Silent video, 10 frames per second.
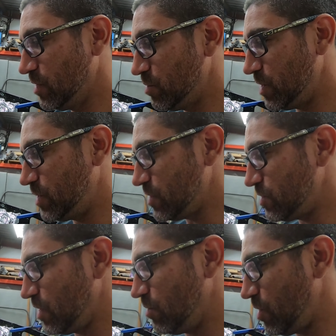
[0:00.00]
bit
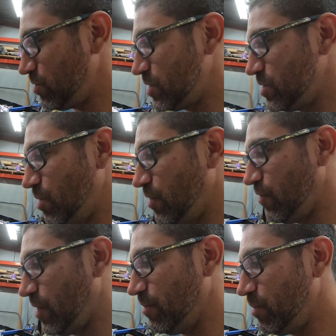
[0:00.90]
dusty at the moment because there's a bit
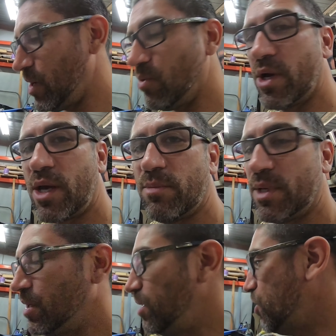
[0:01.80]
of tunnel work
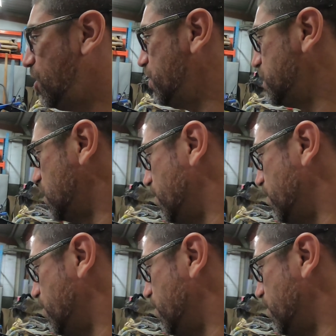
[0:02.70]
happening nearby. But